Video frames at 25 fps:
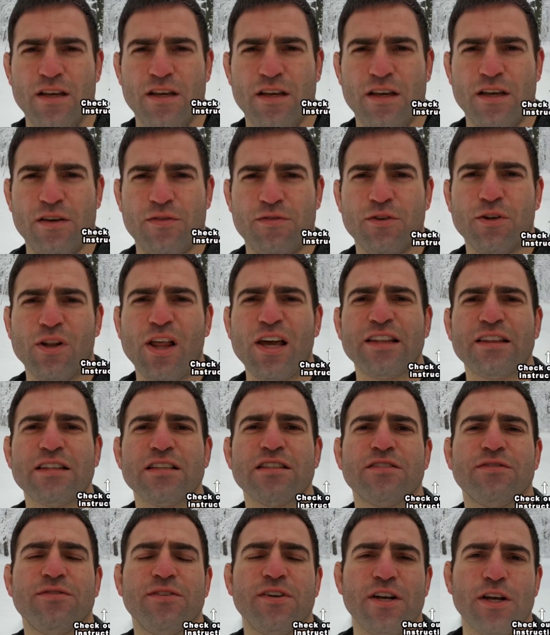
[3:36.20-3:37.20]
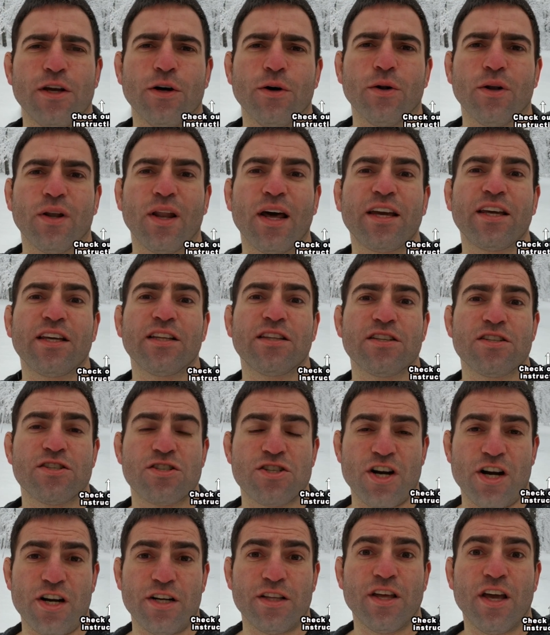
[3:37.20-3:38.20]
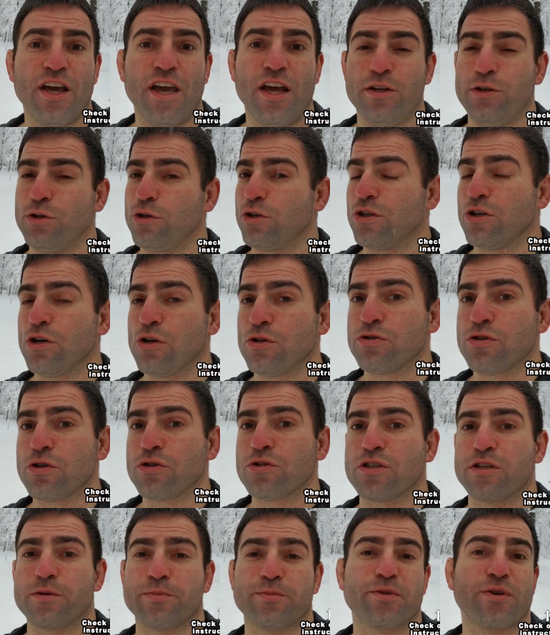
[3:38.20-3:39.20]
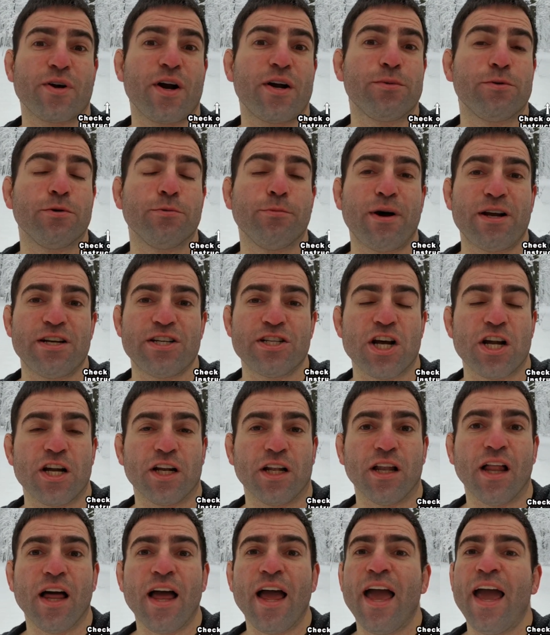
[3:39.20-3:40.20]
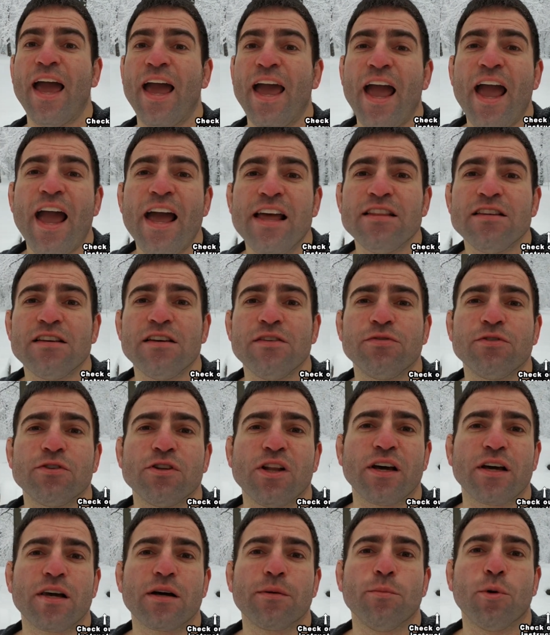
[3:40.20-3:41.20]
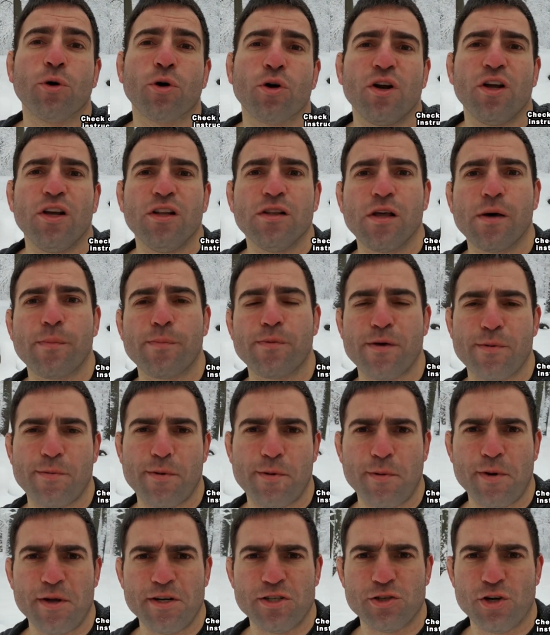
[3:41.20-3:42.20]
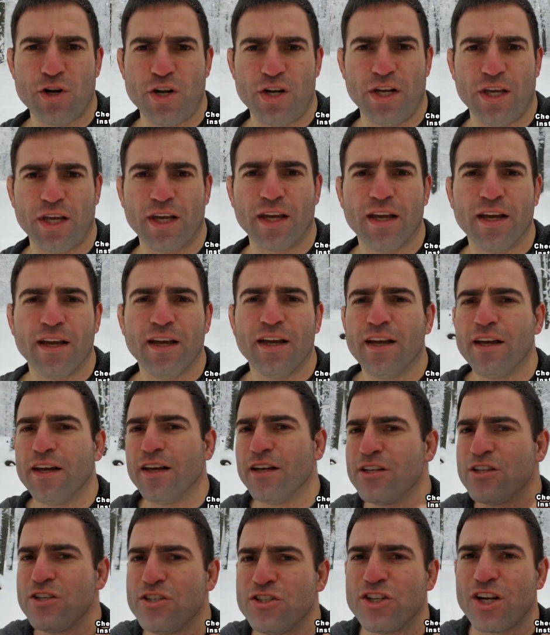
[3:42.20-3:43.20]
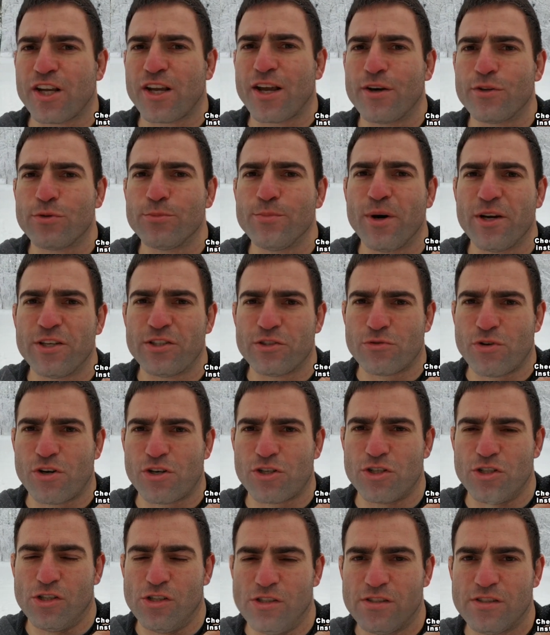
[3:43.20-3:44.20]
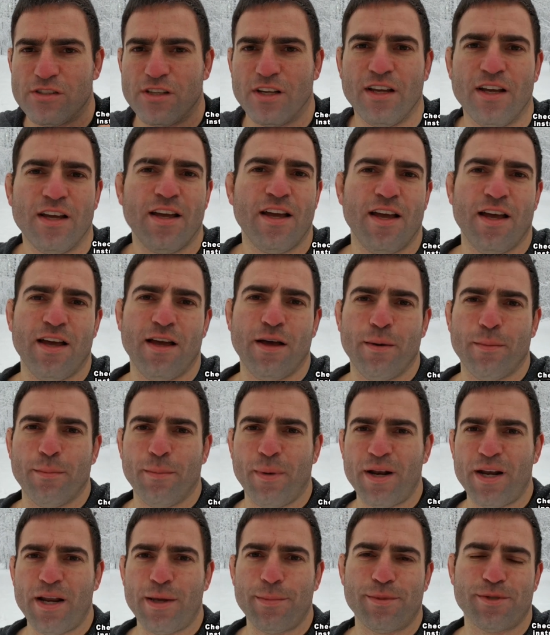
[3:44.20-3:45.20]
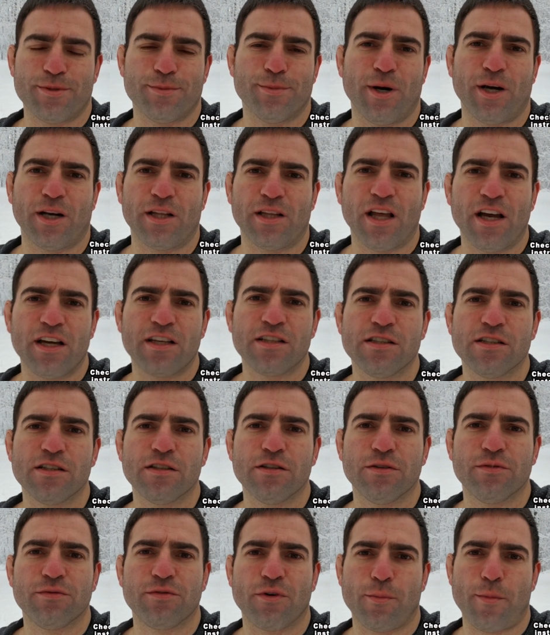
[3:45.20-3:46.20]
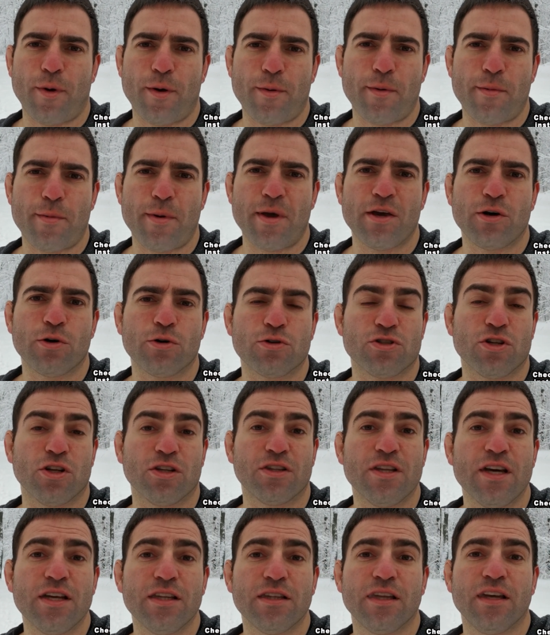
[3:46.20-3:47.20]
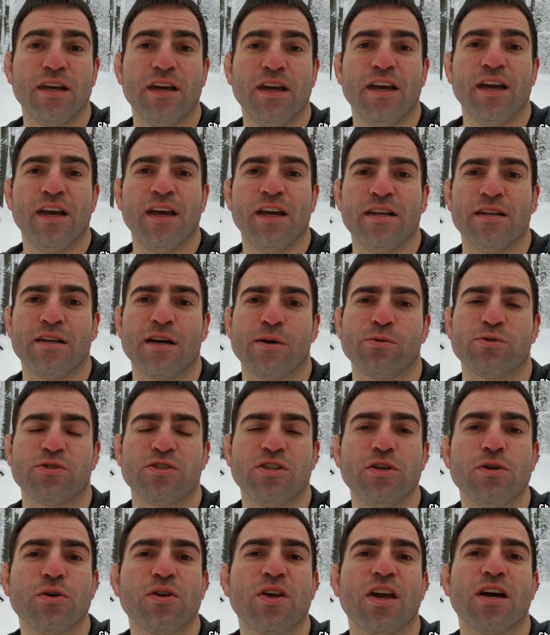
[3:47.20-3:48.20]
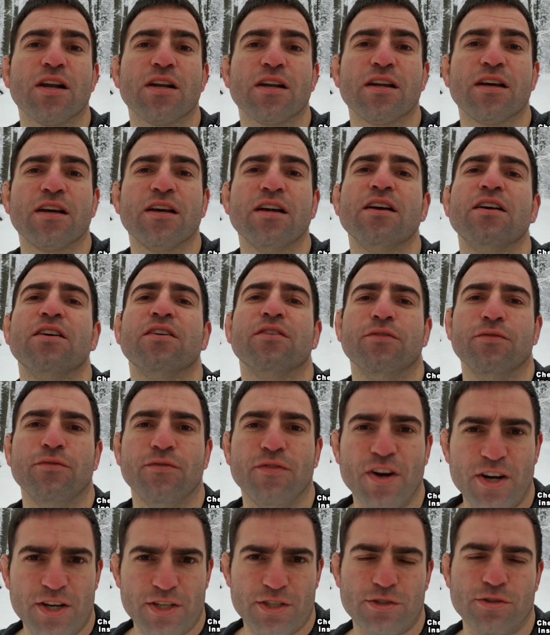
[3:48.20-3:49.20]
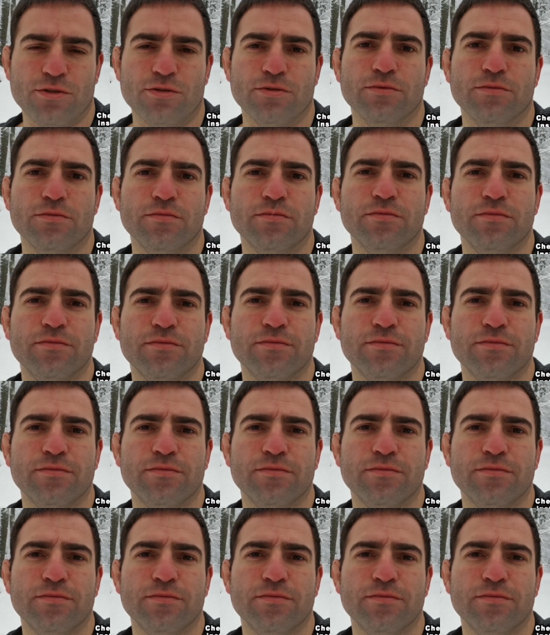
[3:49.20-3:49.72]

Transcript: If you like this video, like it and share it. And you can also subscribe to my channel. And if you like a more in-depth MMA training, check out my instructionals. My name is Mark Lajhner from MMAcoach.net. And I will see you again very soon.